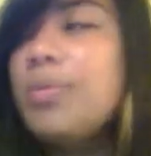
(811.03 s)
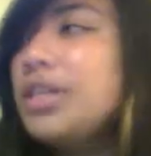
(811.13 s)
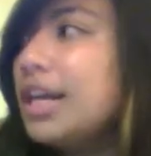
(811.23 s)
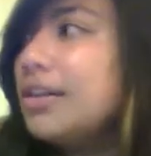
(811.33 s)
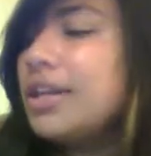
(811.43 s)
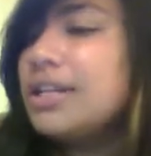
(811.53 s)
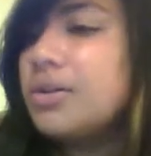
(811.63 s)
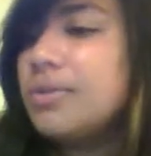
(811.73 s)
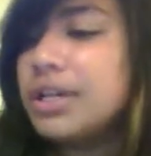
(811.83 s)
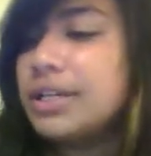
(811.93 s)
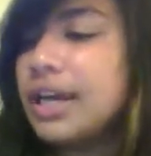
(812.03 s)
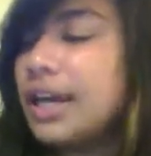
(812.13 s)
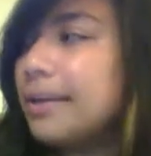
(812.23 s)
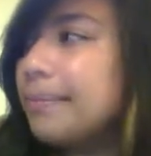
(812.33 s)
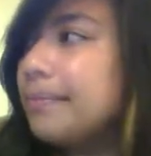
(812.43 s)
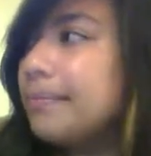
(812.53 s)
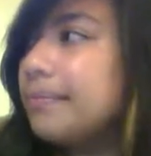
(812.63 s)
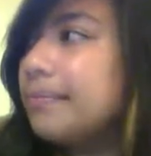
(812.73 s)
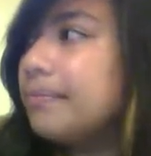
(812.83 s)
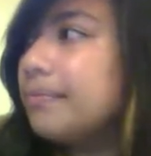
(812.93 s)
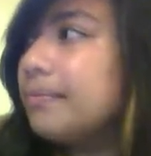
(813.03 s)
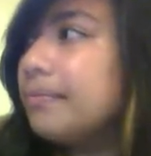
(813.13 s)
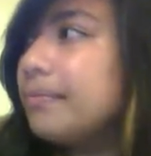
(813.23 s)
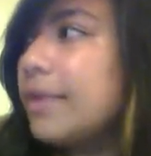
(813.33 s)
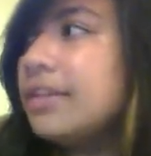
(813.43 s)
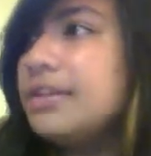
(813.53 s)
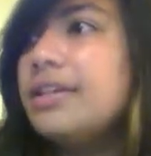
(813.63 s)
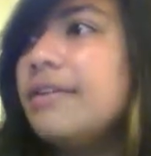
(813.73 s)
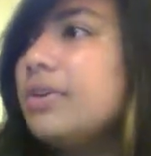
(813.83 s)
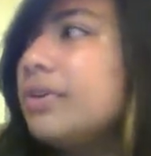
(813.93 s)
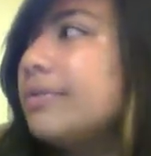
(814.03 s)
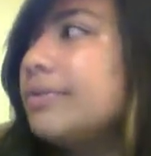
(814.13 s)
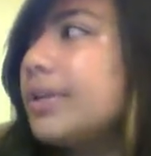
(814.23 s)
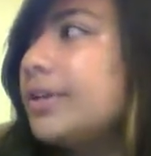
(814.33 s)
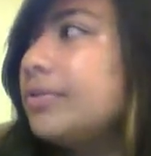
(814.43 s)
but the yellow line's always on time. And there's never overflow.